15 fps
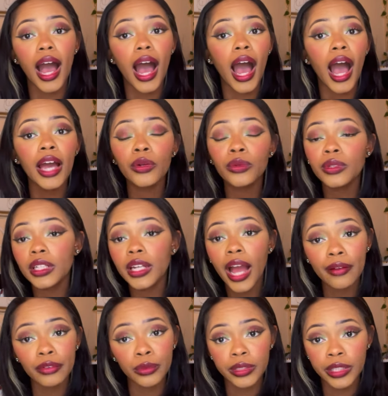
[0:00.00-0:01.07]
I don't need to
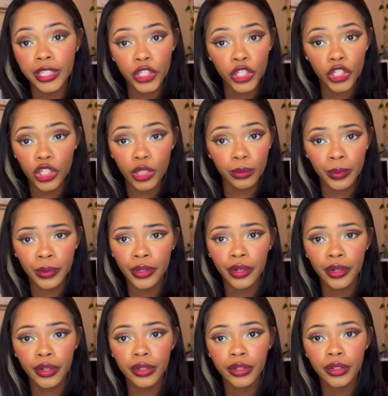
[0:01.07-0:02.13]
have a relationship with
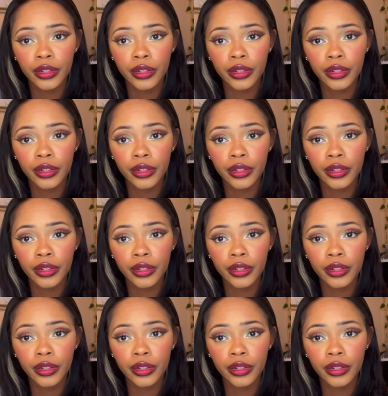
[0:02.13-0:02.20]
her.